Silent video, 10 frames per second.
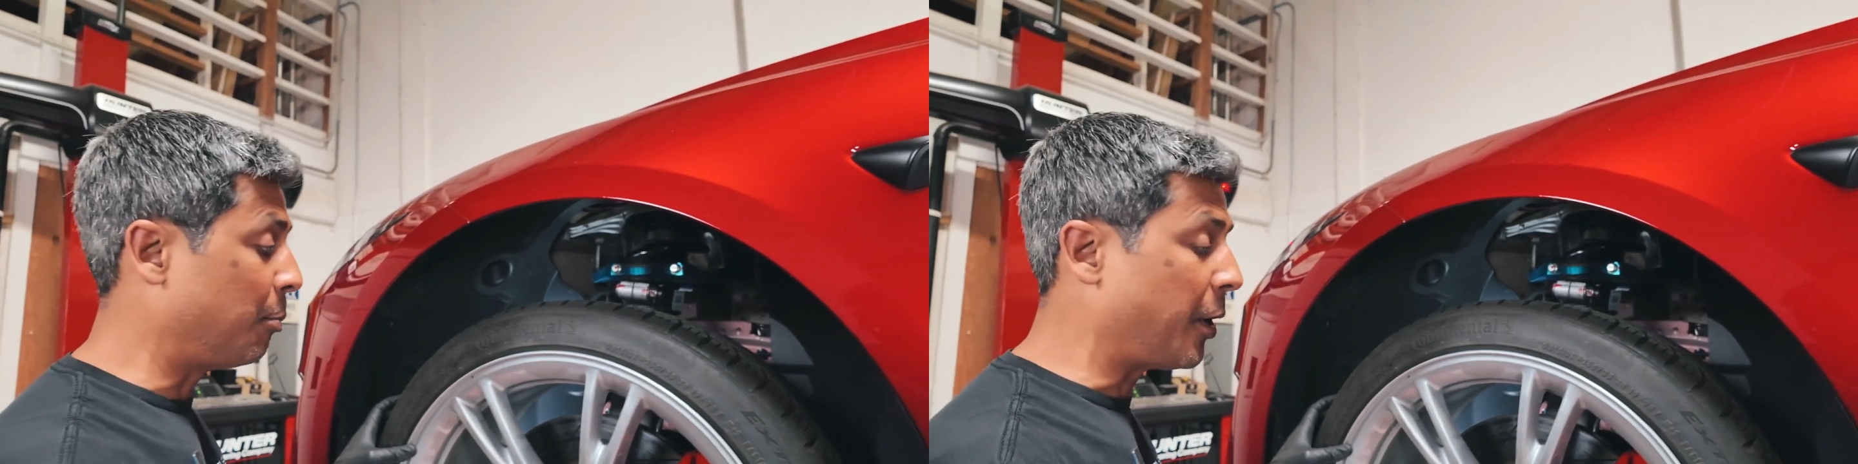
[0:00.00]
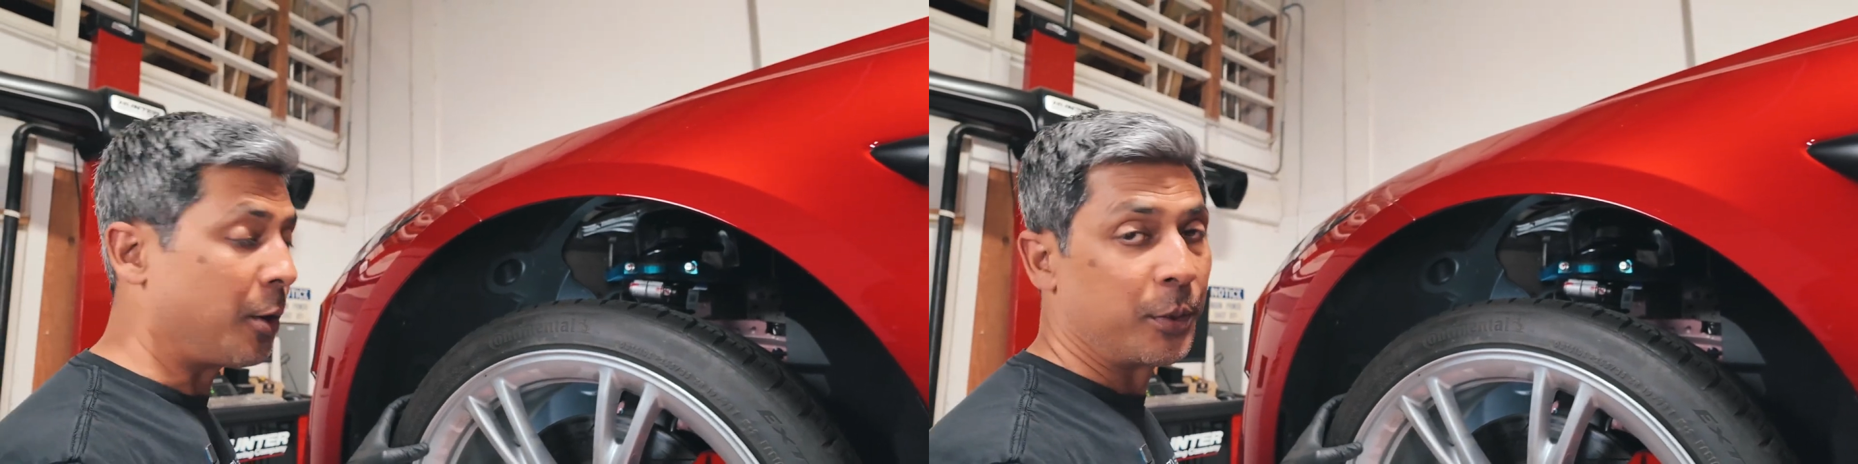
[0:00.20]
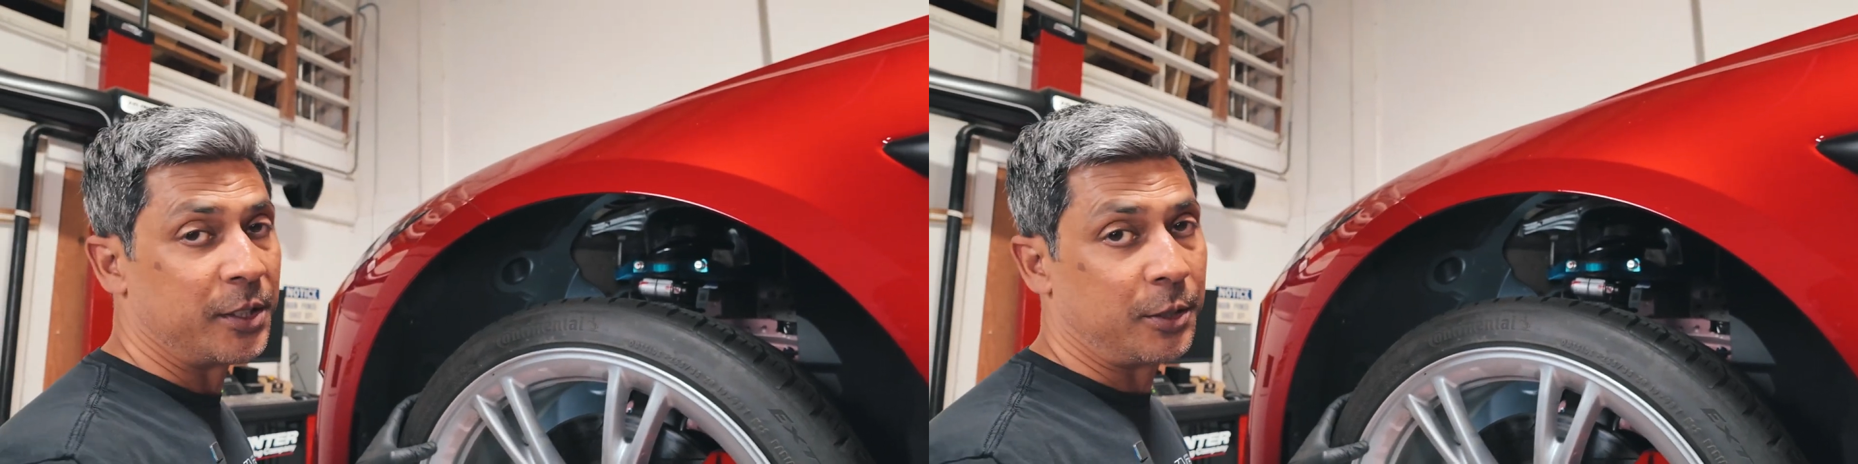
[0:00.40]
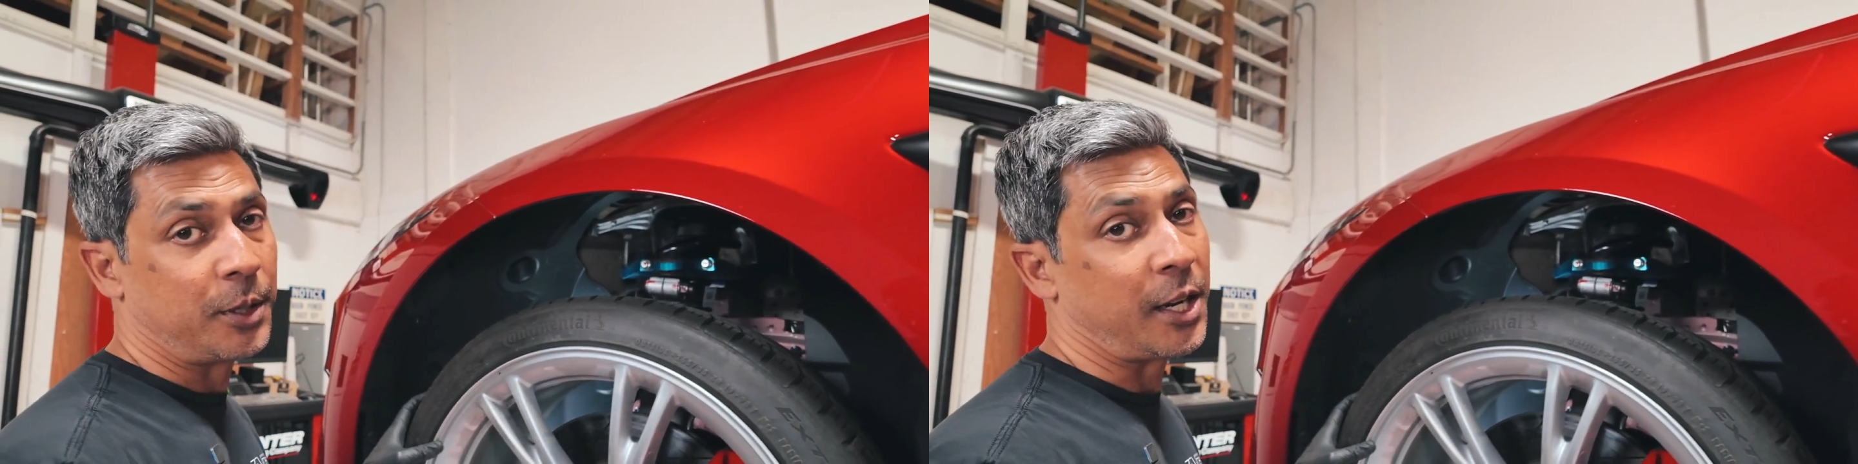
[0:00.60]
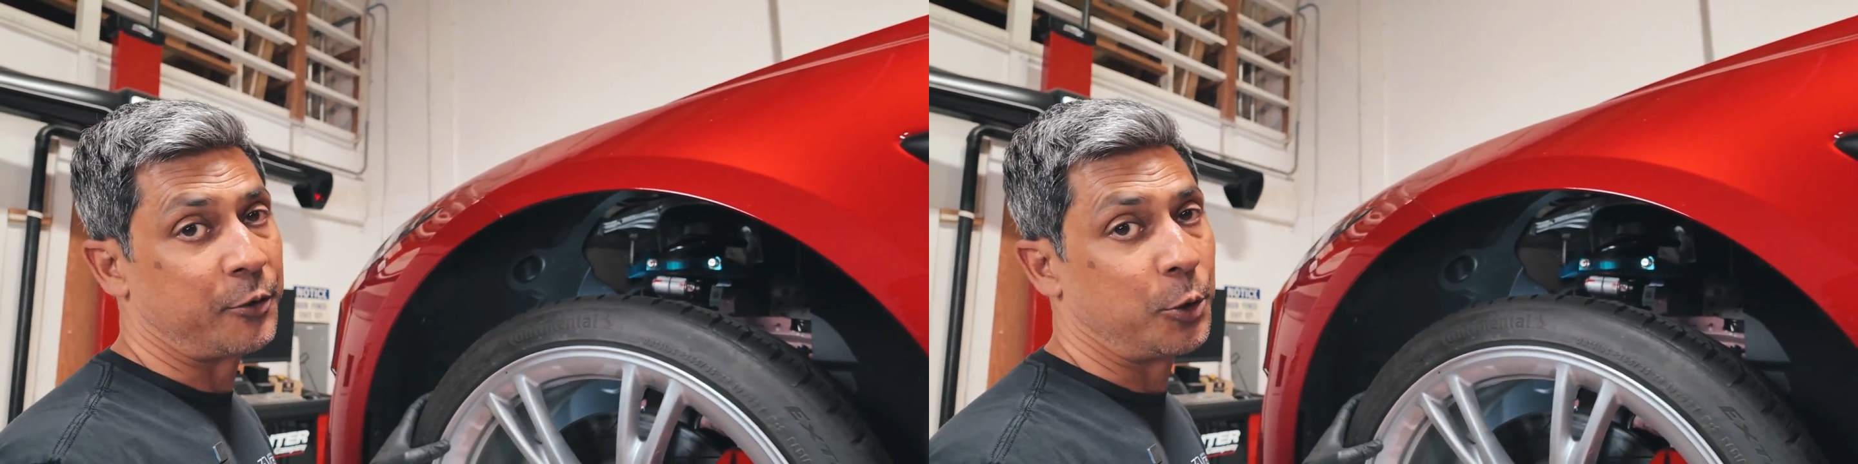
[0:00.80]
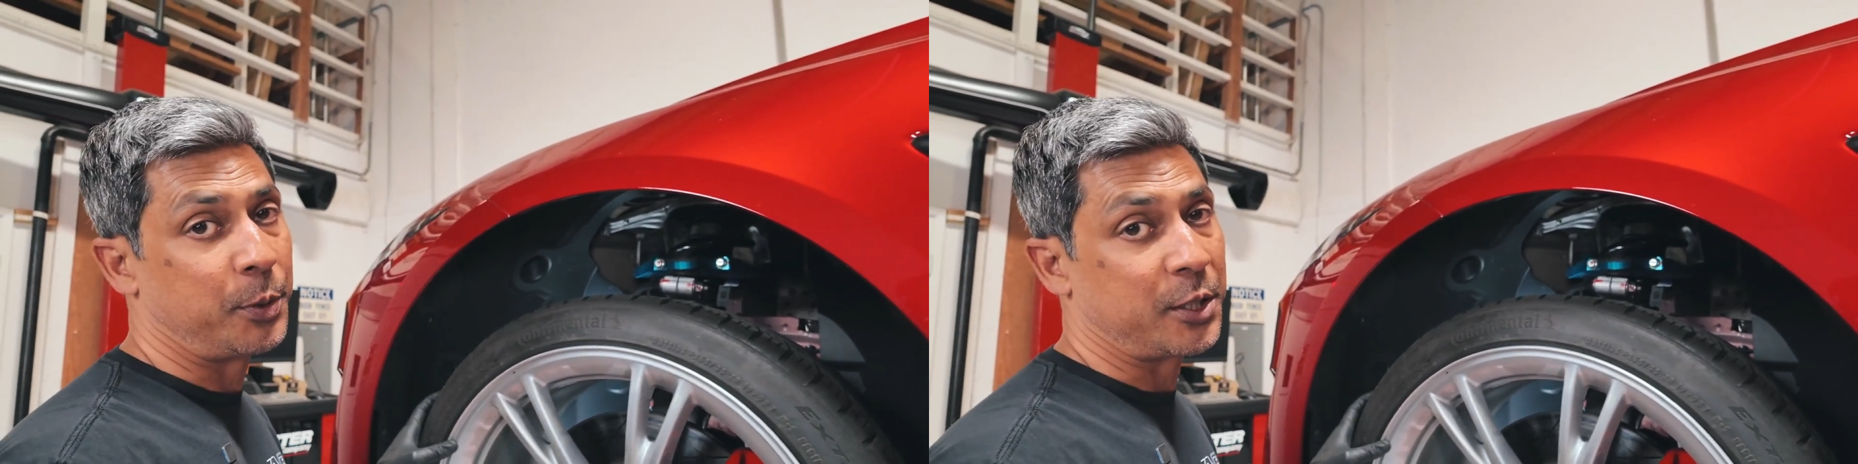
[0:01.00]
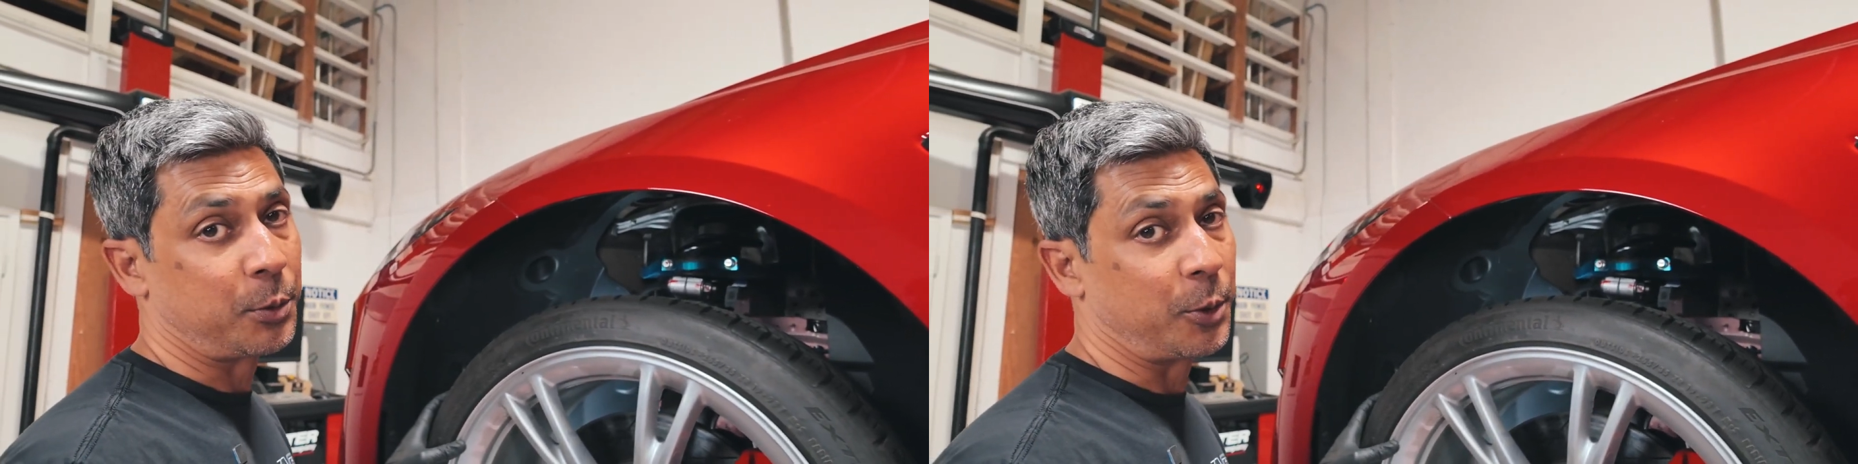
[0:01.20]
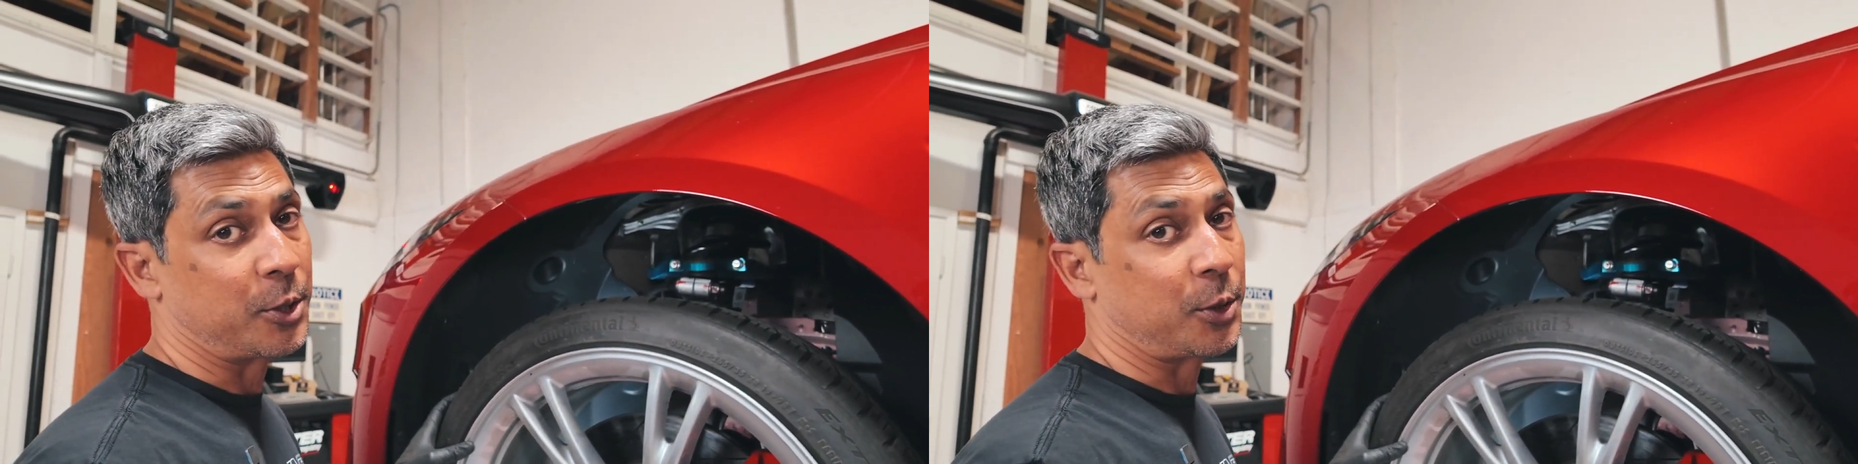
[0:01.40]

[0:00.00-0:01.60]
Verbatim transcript: but we do have two-piece rotor,